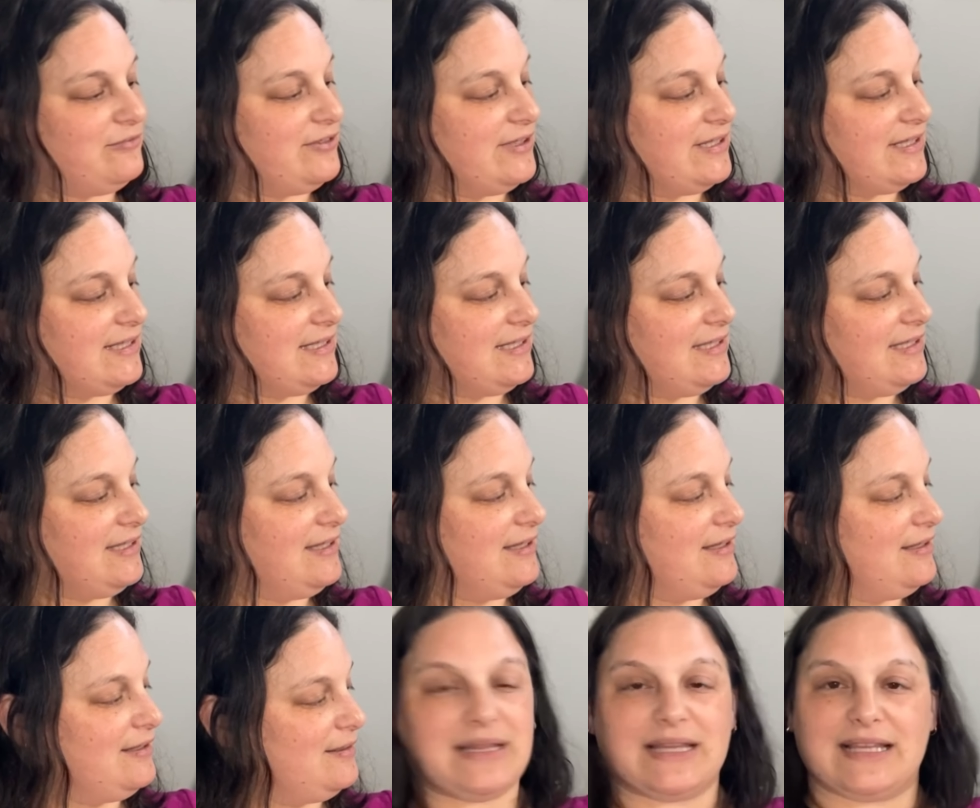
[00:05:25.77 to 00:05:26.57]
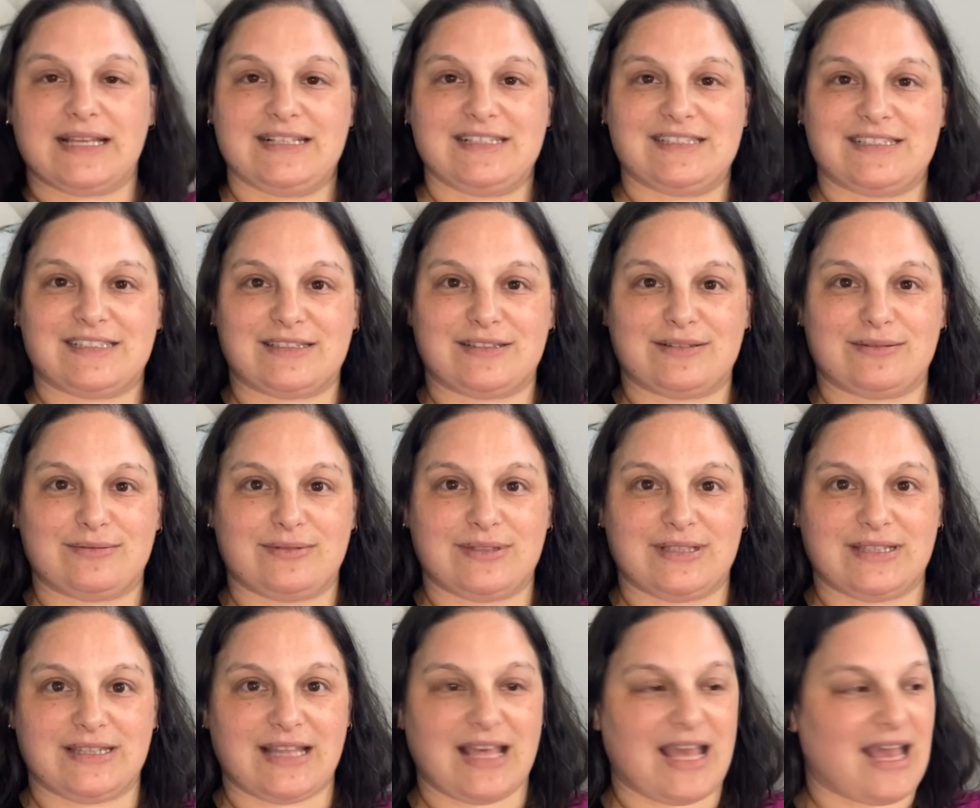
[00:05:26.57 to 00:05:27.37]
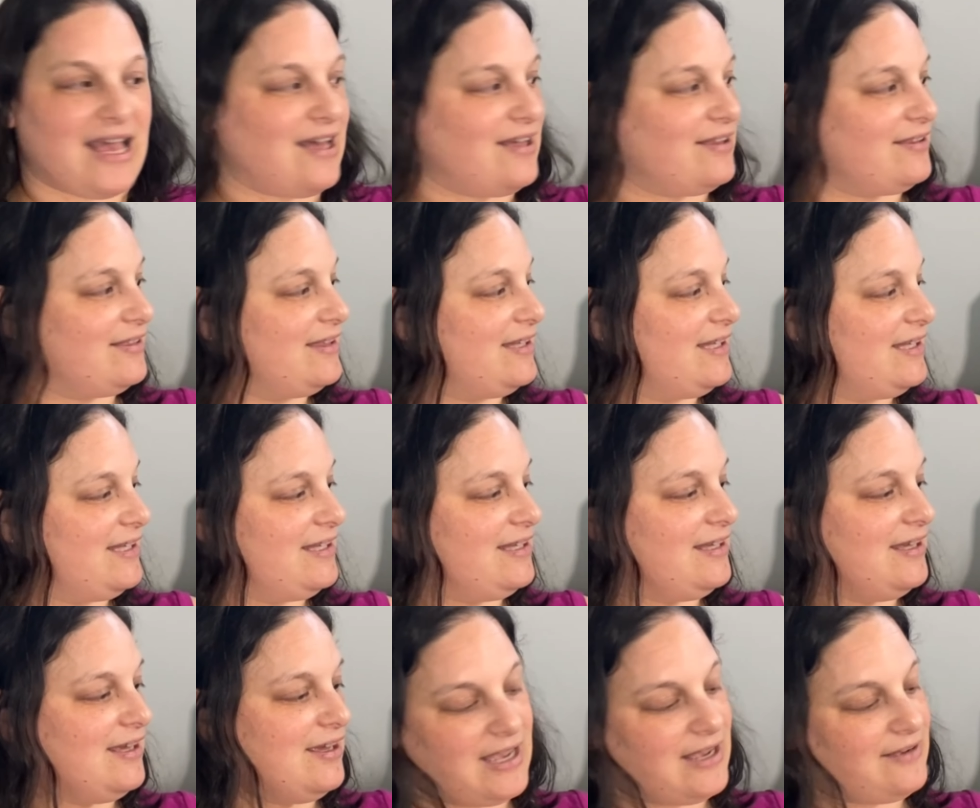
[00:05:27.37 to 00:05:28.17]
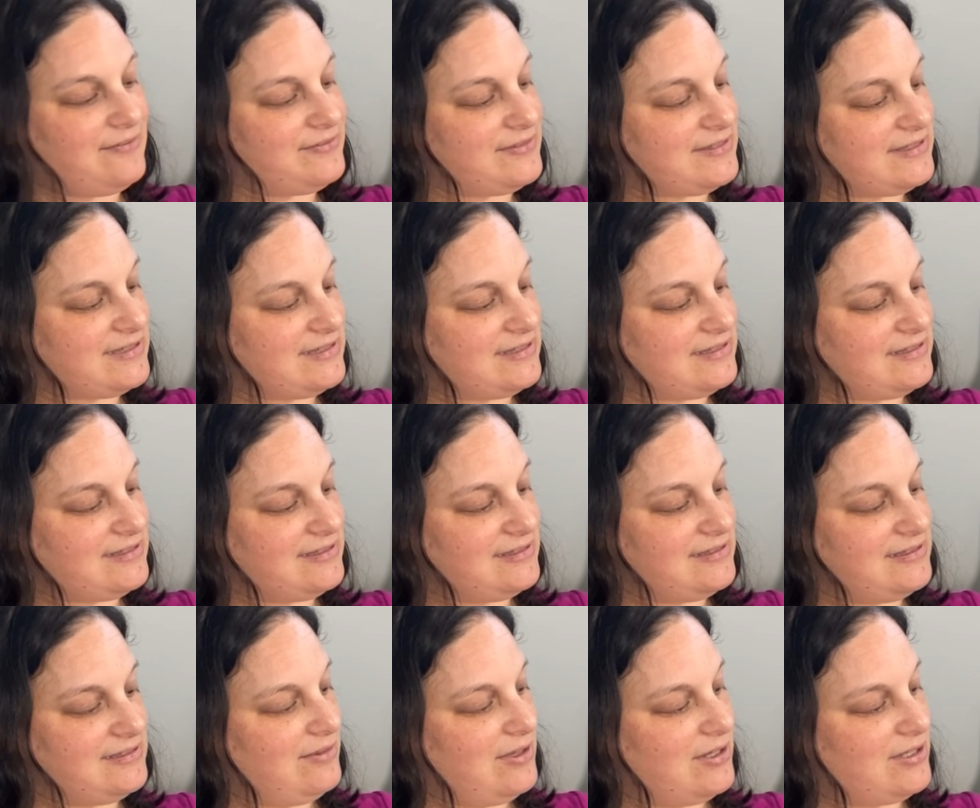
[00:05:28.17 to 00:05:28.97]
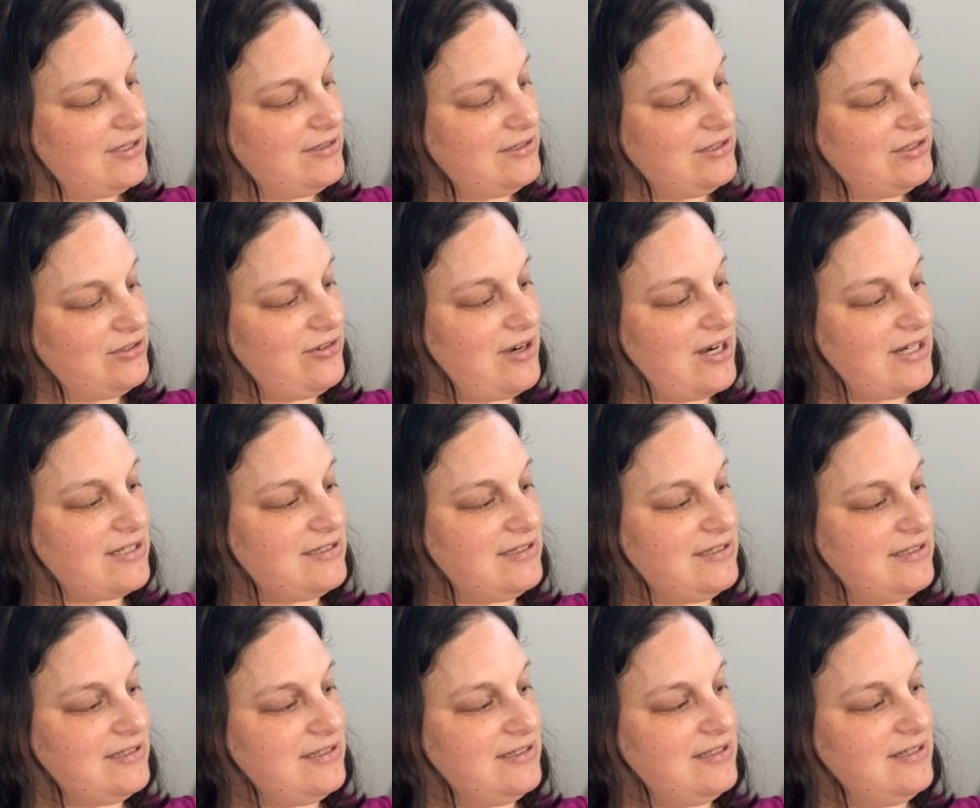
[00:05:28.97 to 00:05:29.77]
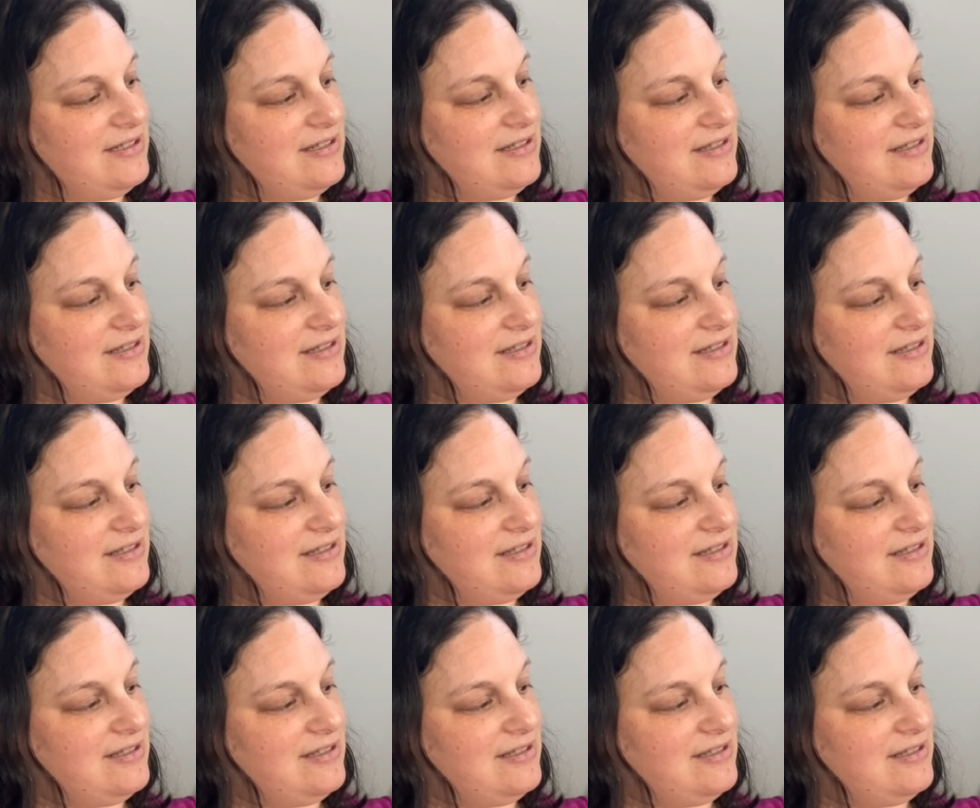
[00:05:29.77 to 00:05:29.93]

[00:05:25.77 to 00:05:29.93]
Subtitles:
really pleased with how the cuffs were constructed.